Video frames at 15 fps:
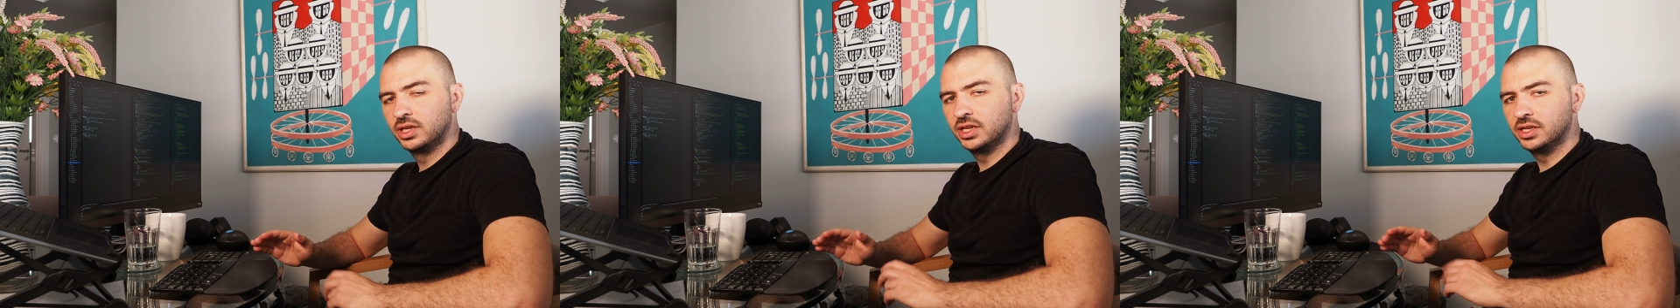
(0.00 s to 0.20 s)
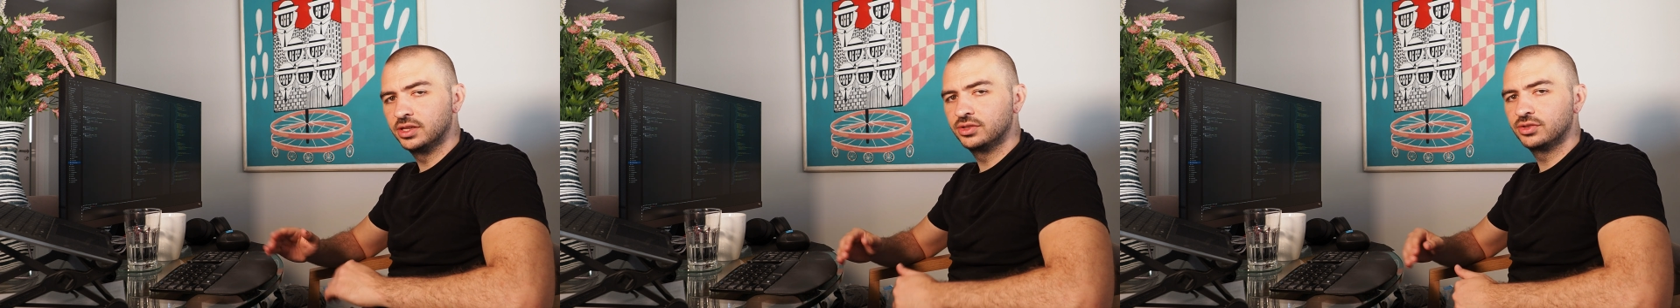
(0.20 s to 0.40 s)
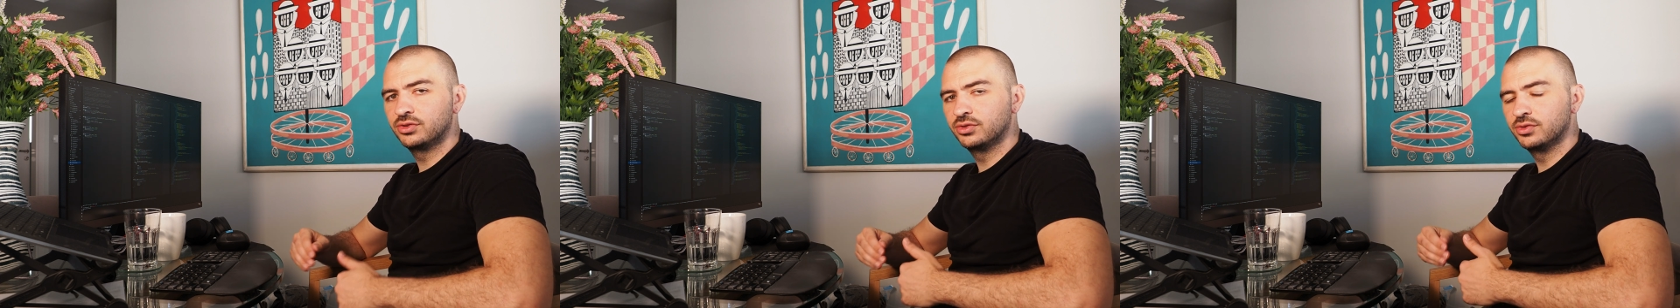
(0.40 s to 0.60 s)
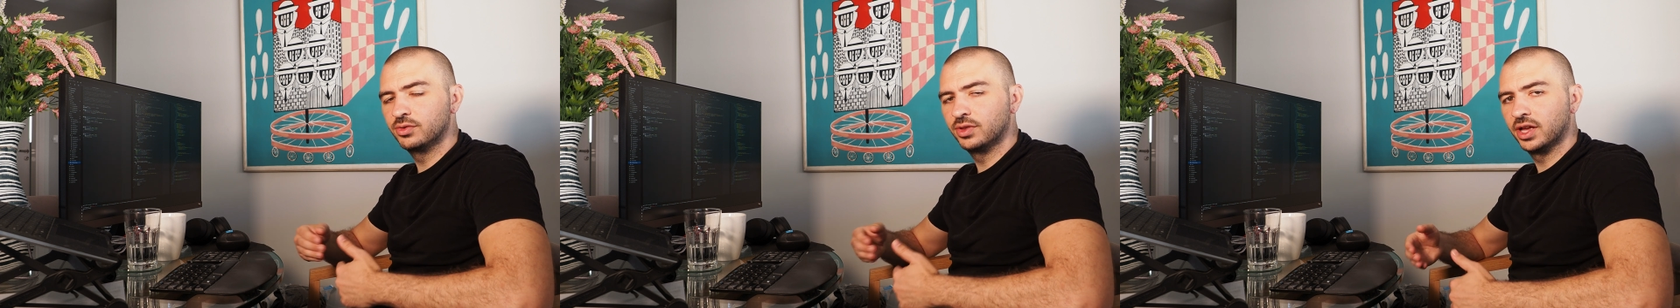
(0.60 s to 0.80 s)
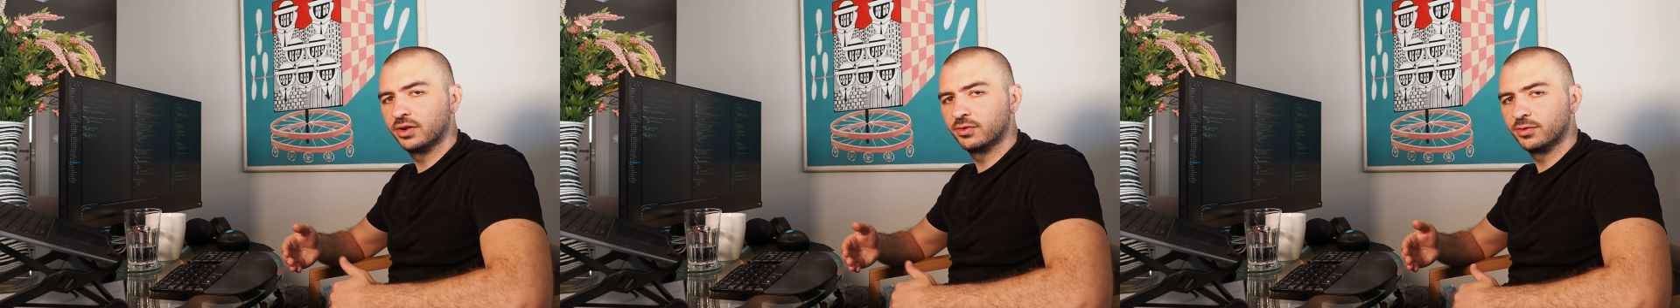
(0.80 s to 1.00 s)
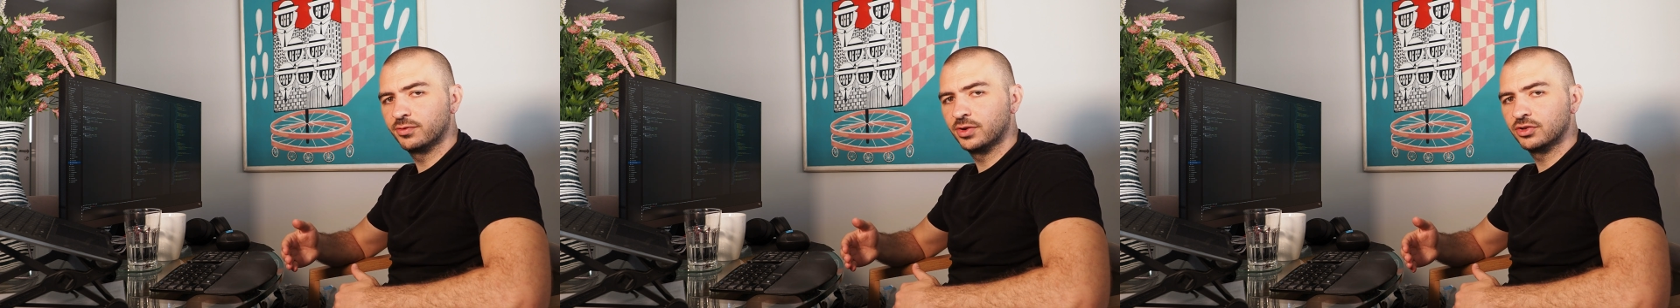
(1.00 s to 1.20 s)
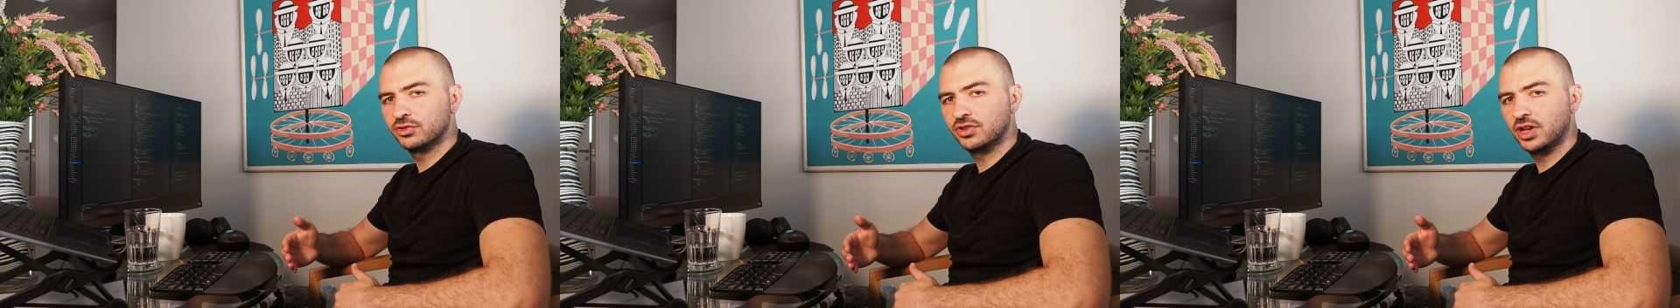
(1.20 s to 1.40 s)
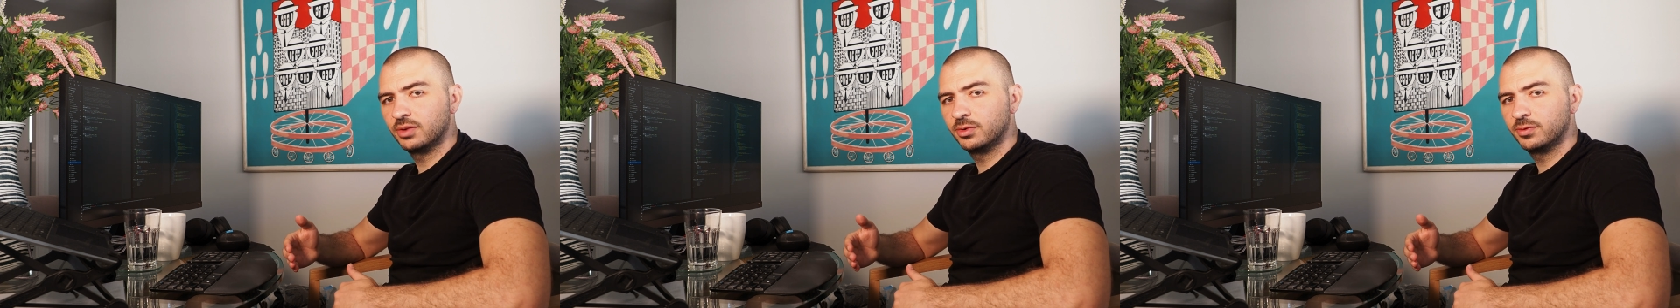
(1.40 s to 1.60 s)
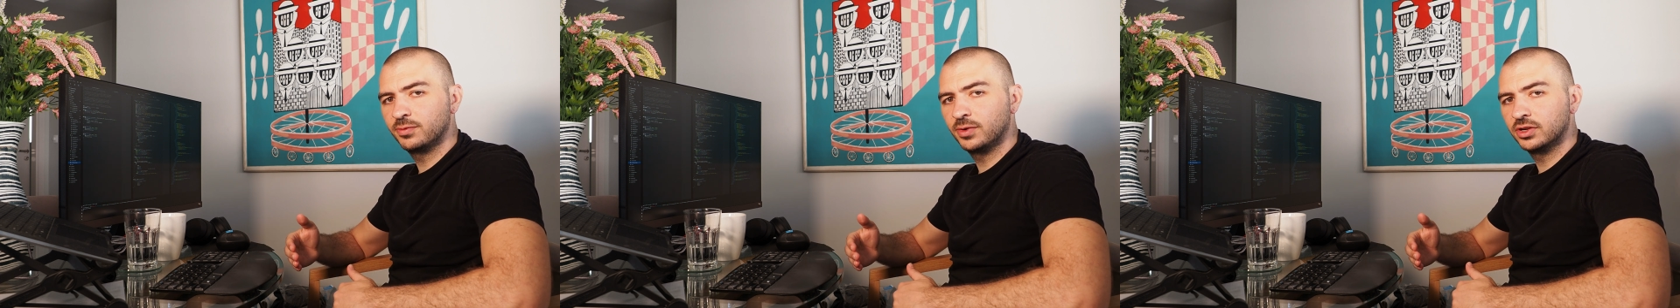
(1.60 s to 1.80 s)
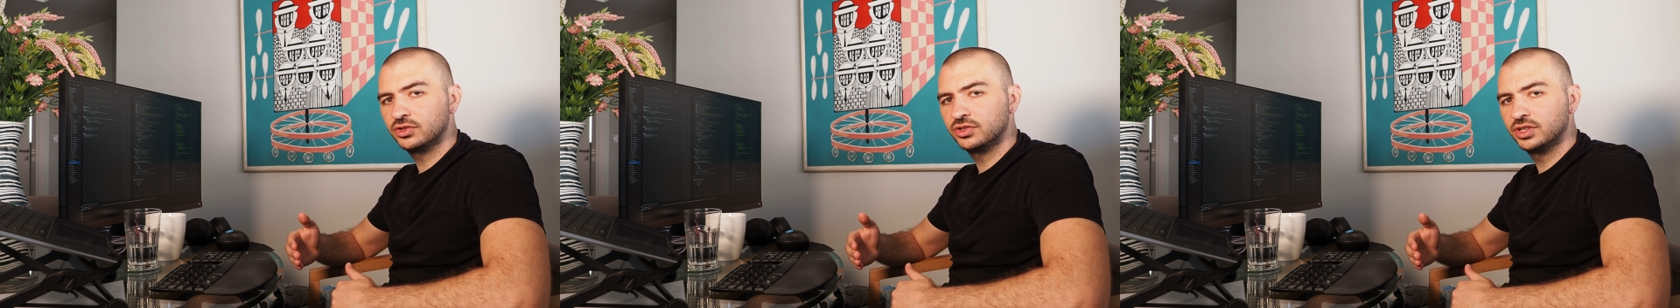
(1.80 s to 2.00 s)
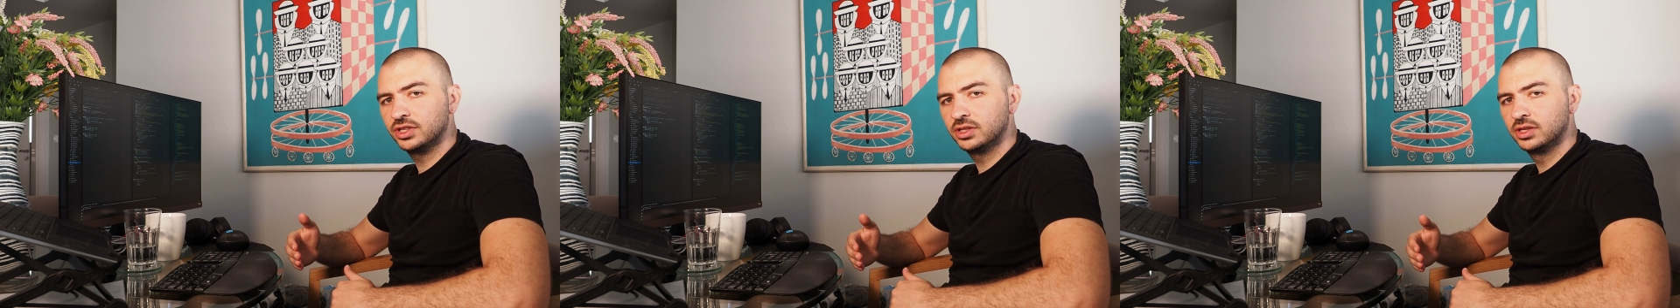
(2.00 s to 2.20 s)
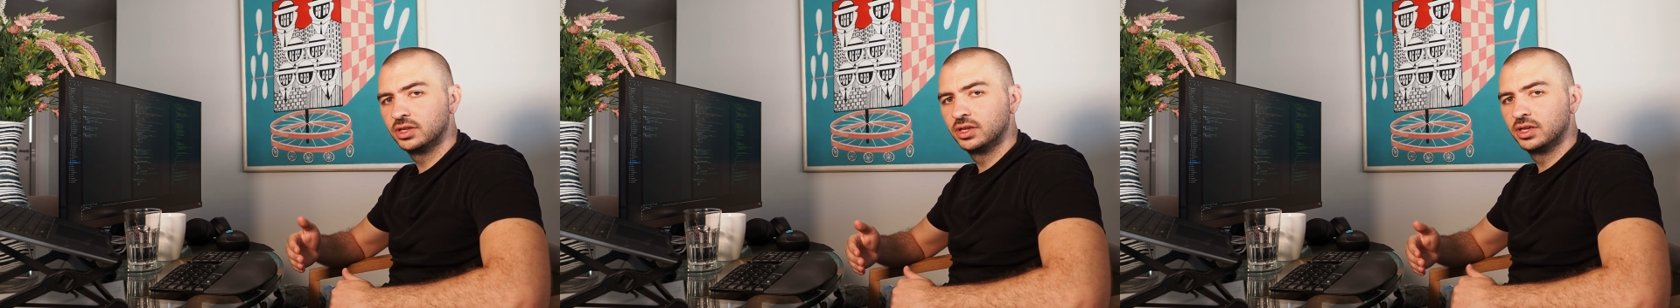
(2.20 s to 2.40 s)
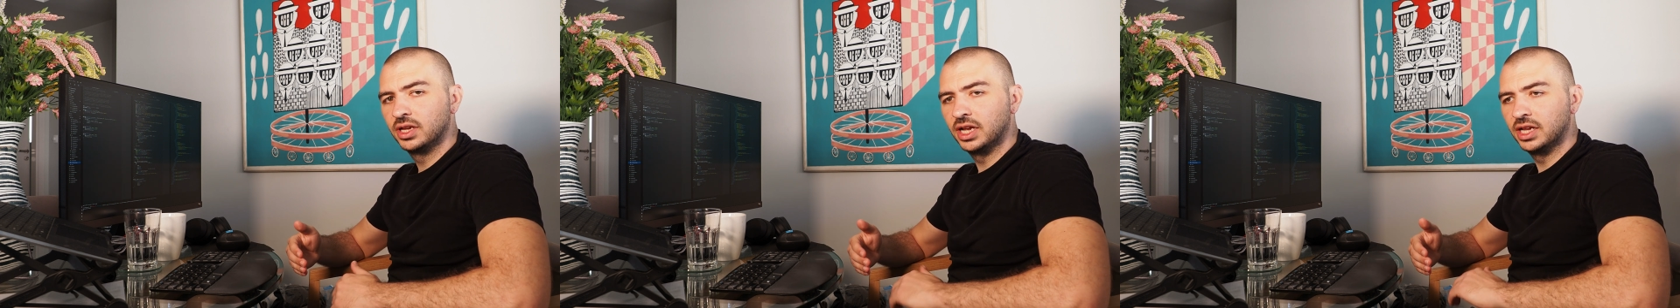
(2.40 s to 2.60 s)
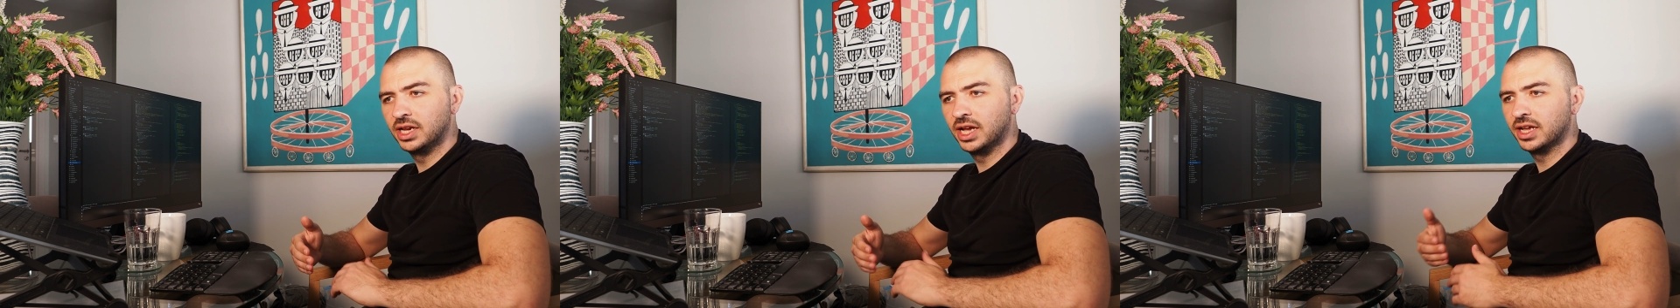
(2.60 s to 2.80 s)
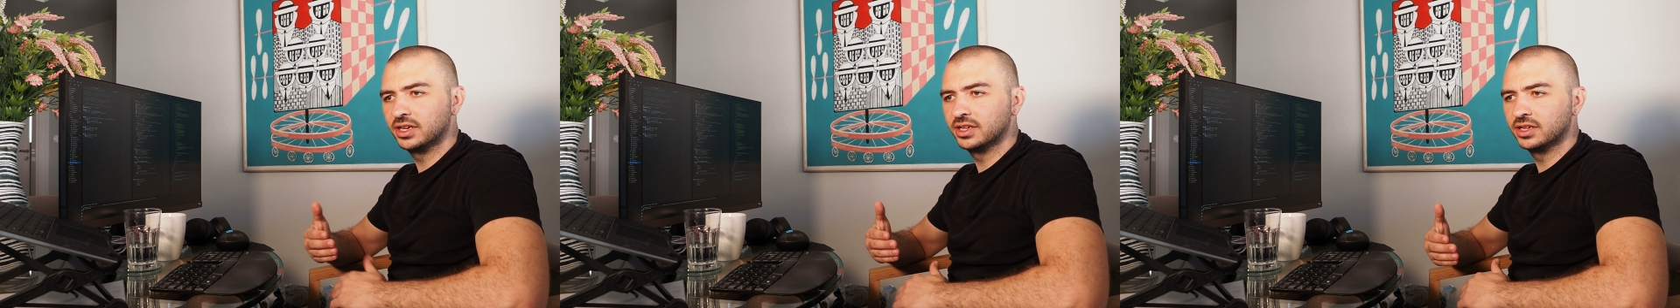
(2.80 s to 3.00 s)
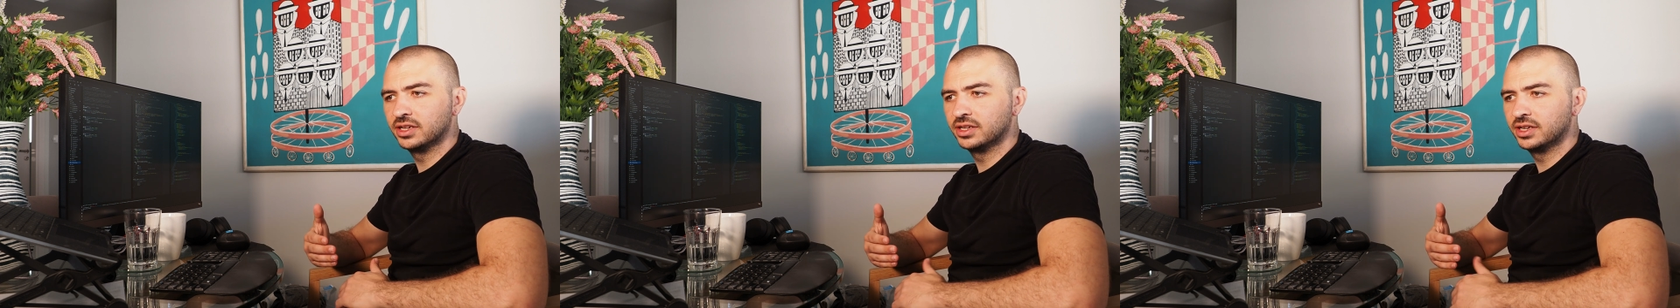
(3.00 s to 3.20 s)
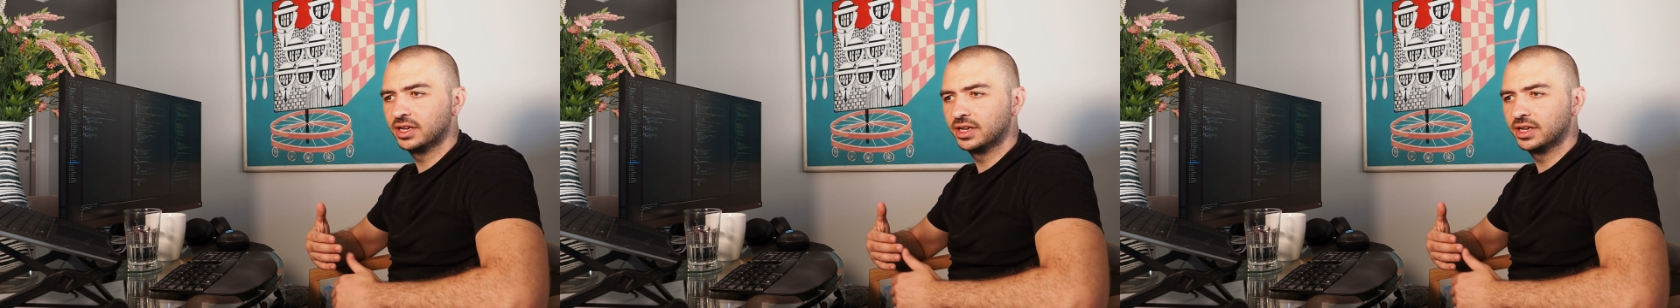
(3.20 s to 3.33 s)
into that refresh timer function and add a